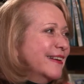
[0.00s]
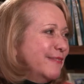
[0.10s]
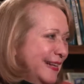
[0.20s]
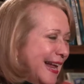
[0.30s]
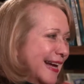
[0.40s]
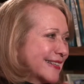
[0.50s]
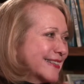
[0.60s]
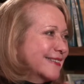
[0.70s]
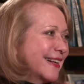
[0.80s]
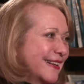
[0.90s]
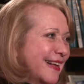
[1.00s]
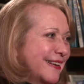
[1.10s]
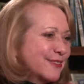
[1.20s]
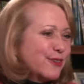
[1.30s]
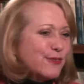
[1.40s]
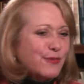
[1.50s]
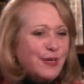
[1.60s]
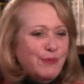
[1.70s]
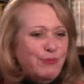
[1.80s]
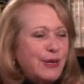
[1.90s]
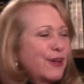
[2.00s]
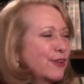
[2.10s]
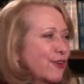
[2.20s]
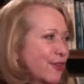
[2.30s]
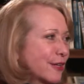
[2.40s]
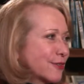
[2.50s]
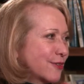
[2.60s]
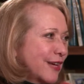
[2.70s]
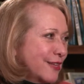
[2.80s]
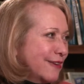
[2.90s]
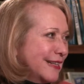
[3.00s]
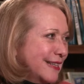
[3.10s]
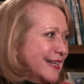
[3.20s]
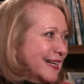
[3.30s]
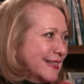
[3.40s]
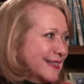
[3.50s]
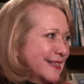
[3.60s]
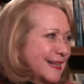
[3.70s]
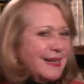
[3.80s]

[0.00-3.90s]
relax and sort of bring all your thoughts together at the end.